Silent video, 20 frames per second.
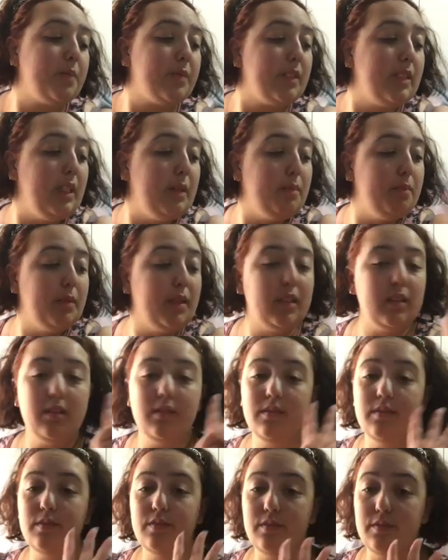
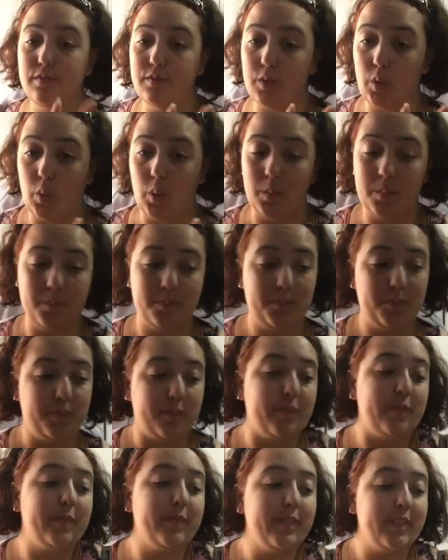Number four,
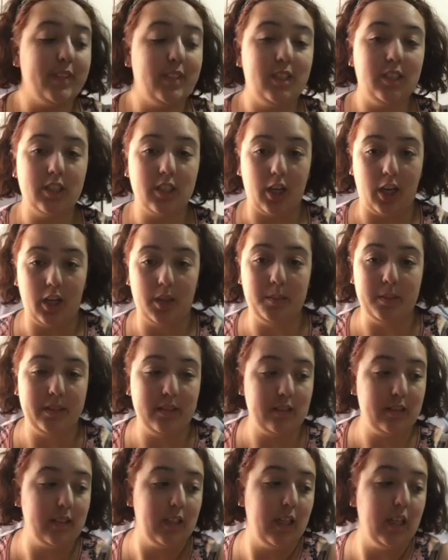
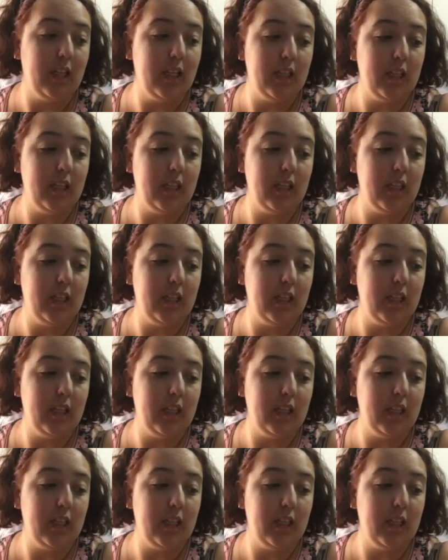timers.